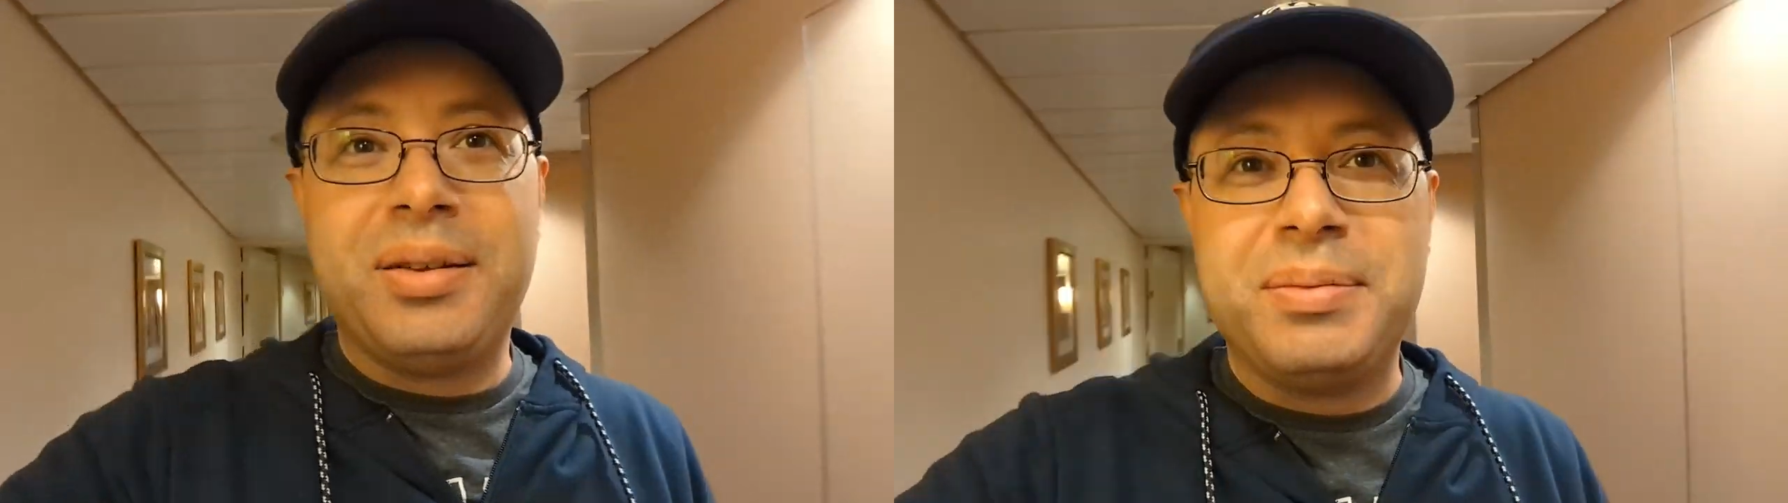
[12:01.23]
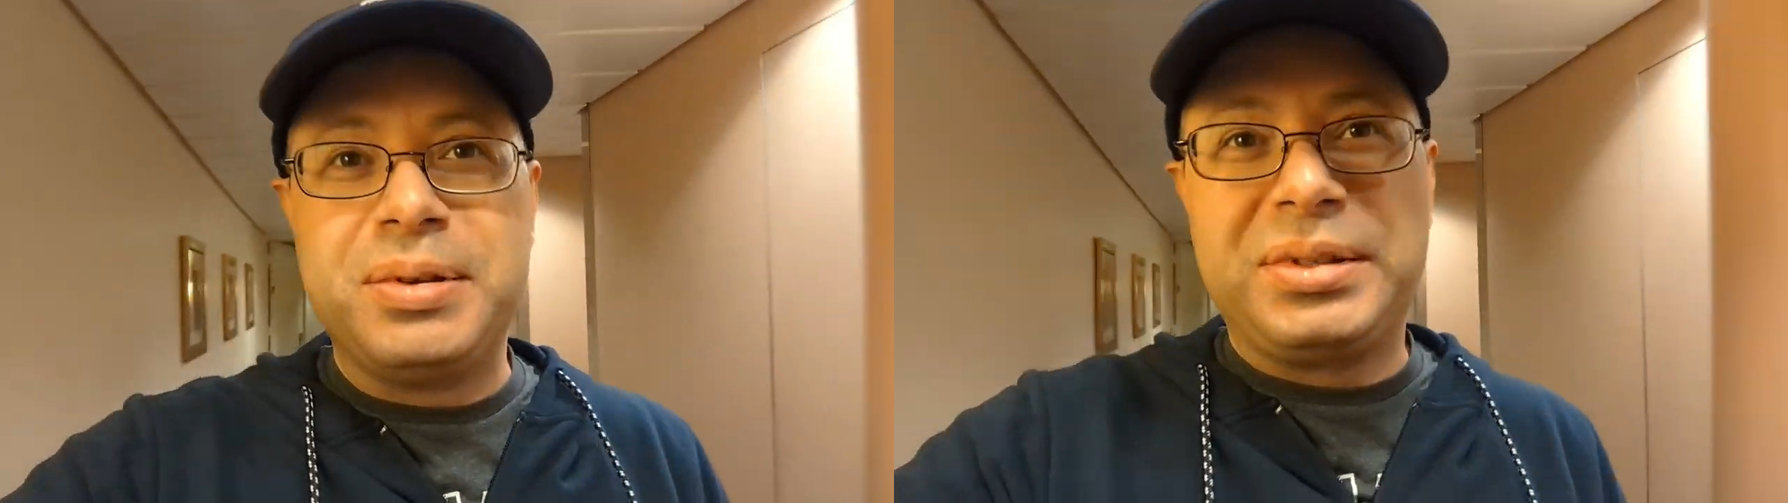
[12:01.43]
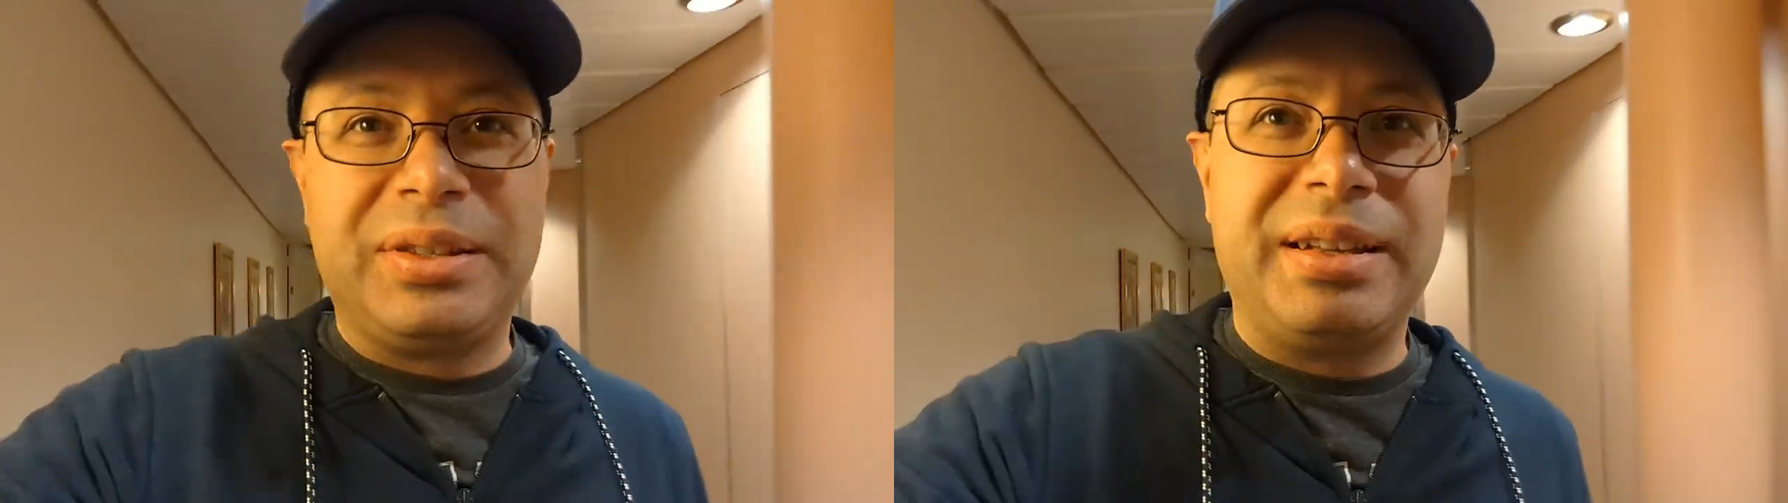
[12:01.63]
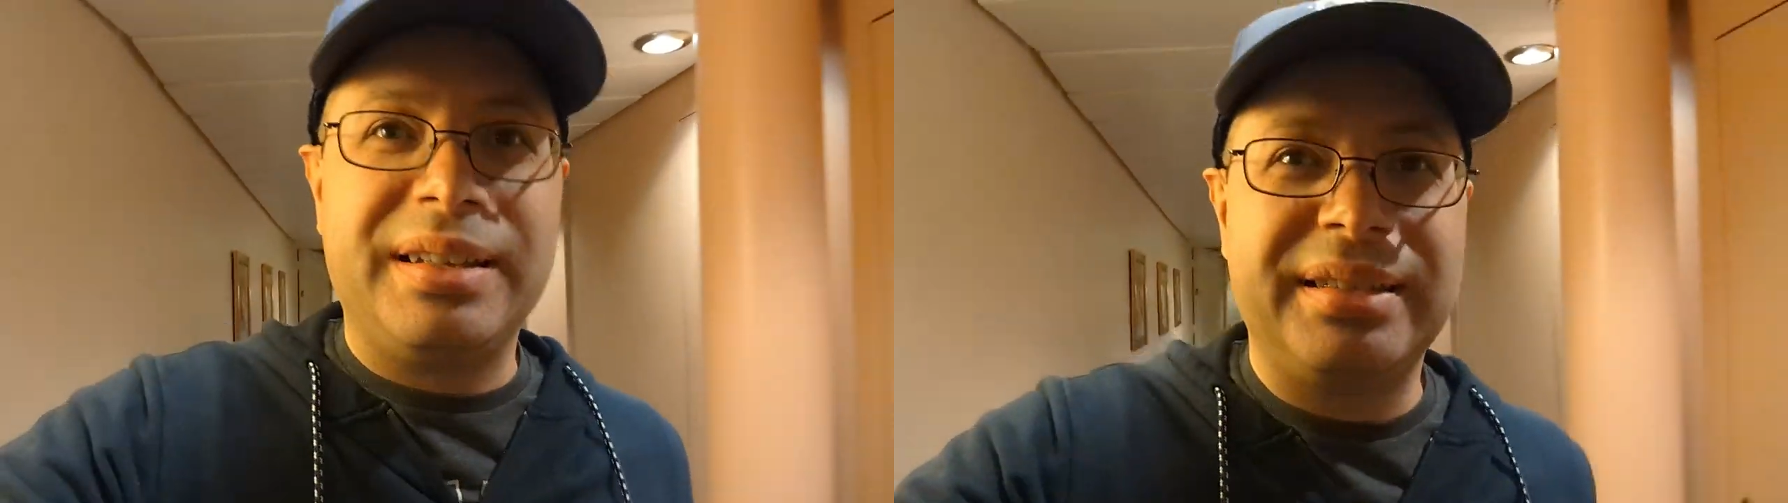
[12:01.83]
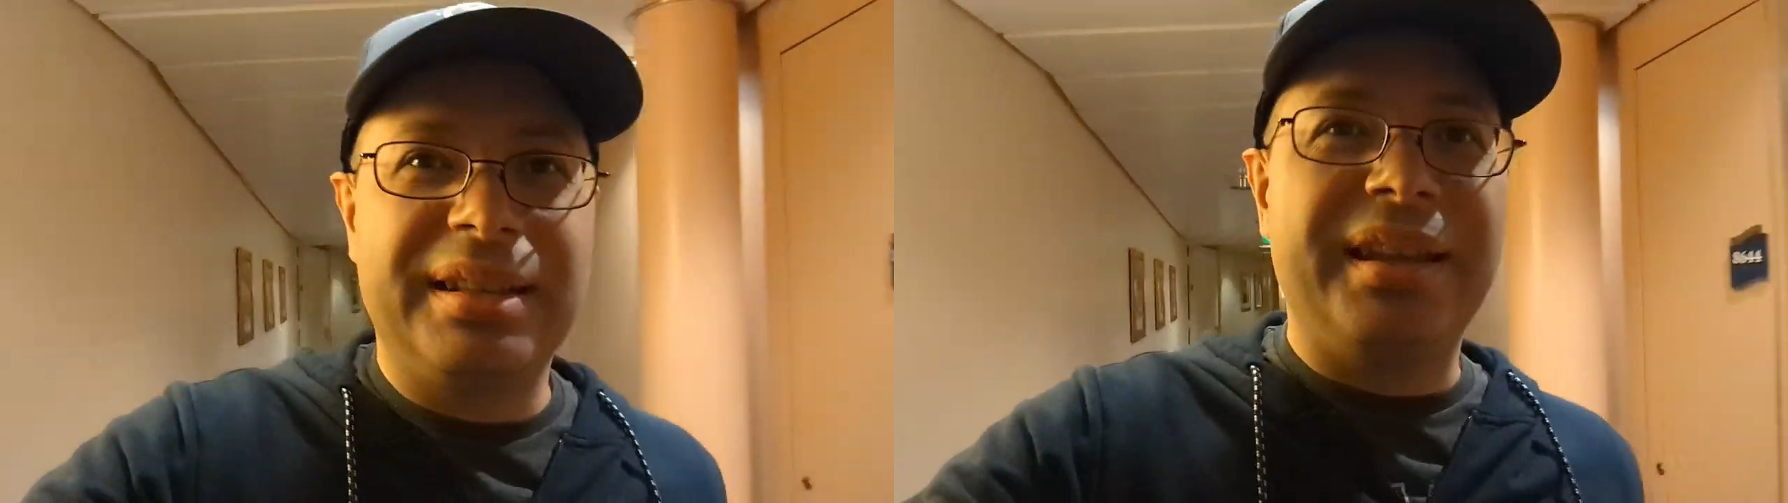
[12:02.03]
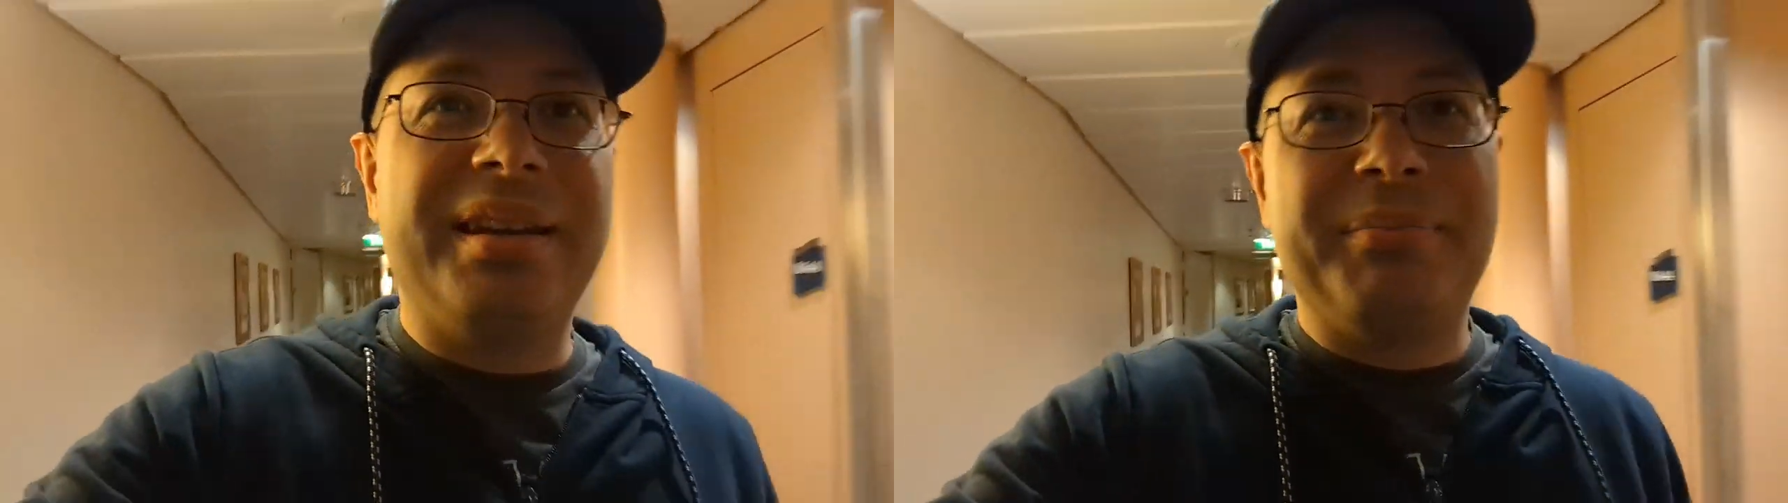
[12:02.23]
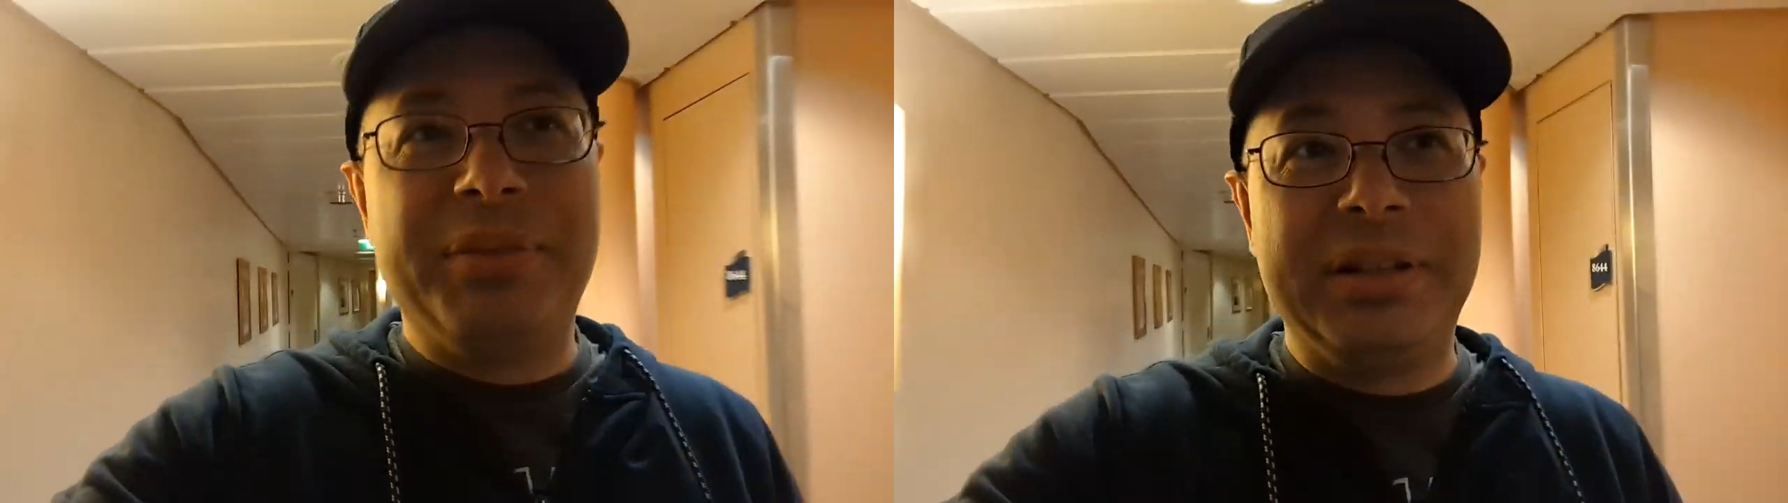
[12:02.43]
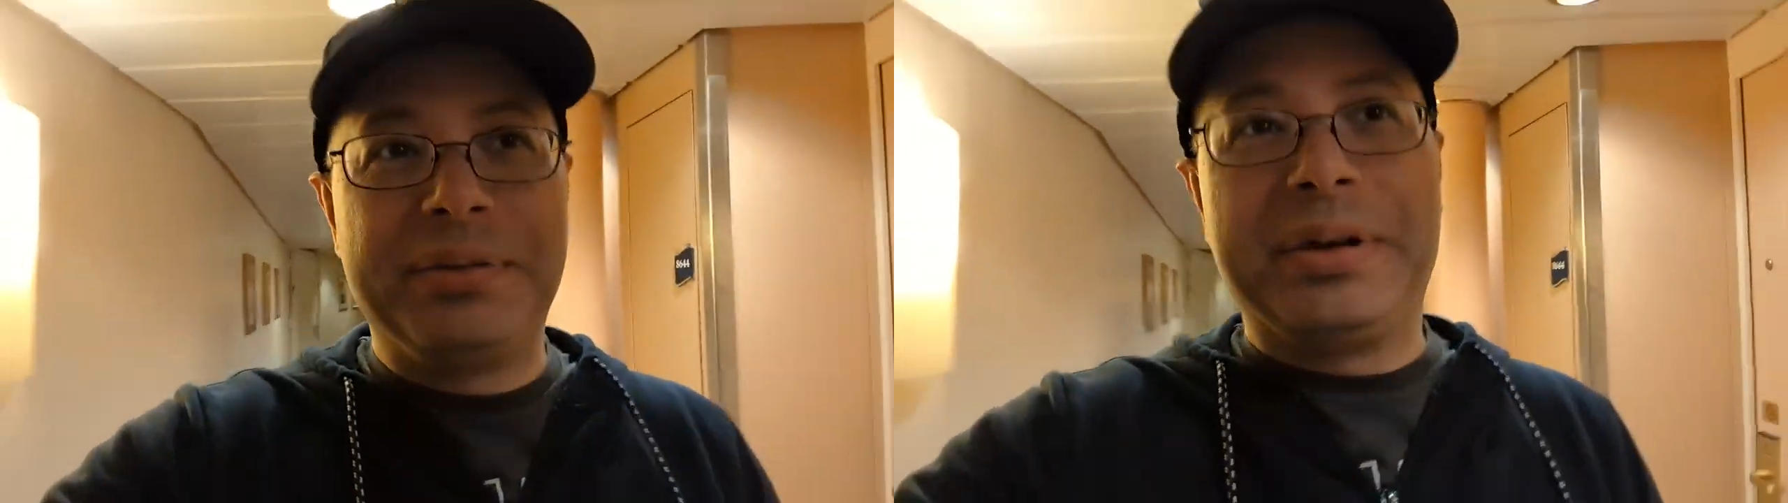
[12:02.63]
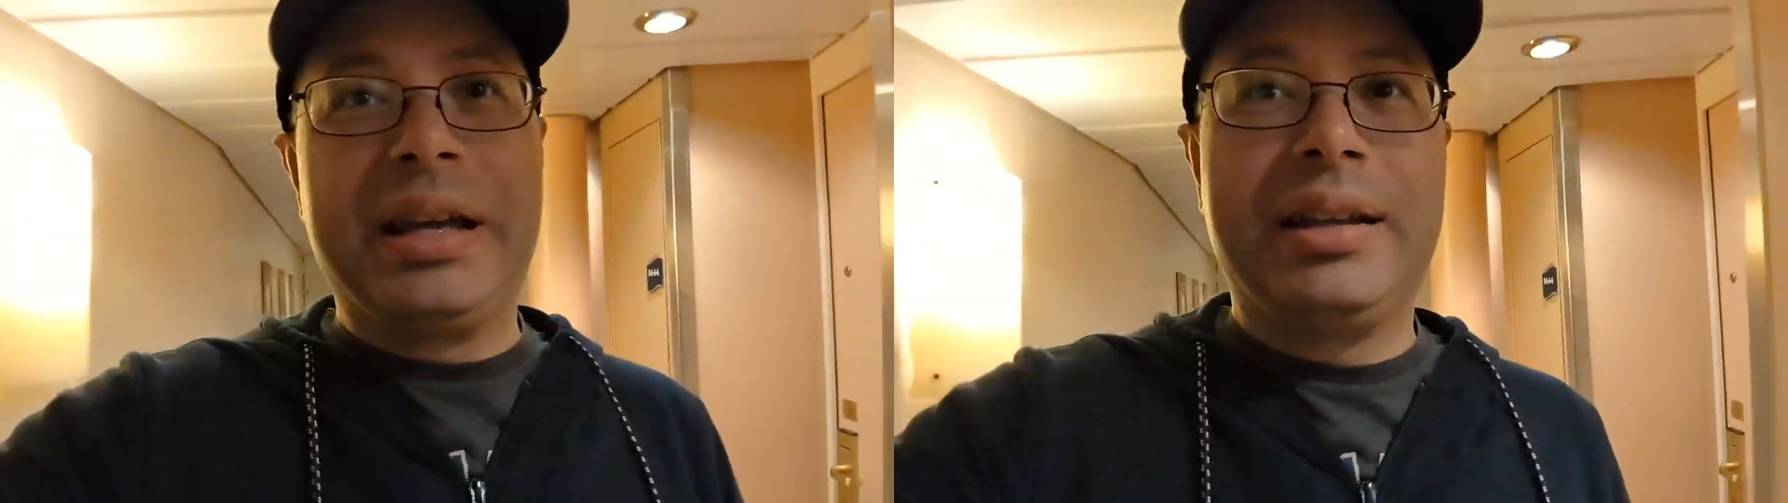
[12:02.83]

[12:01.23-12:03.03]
almost lost and they ended up delivering